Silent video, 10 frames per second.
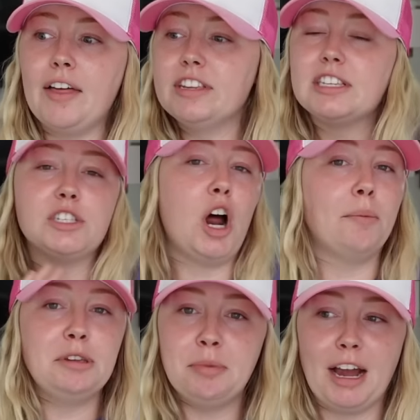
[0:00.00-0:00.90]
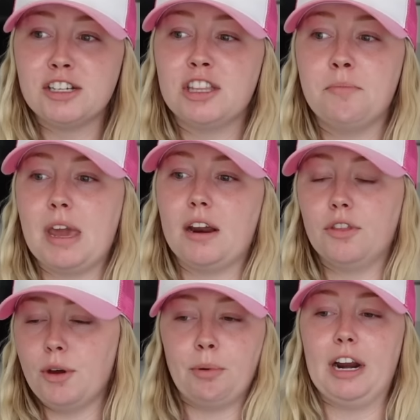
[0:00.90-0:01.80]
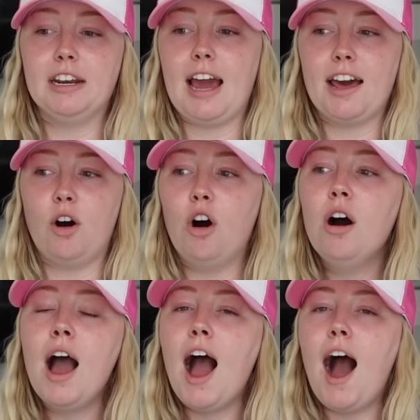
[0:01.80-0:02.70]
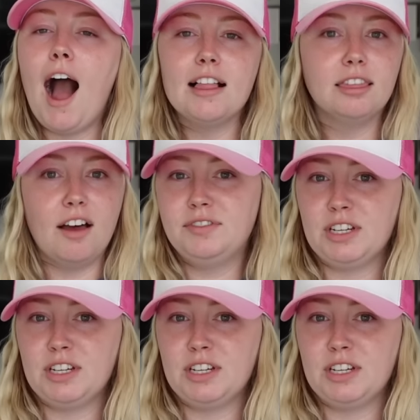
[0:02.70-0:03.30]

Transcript: This is not me bashing the, the brand at all, I love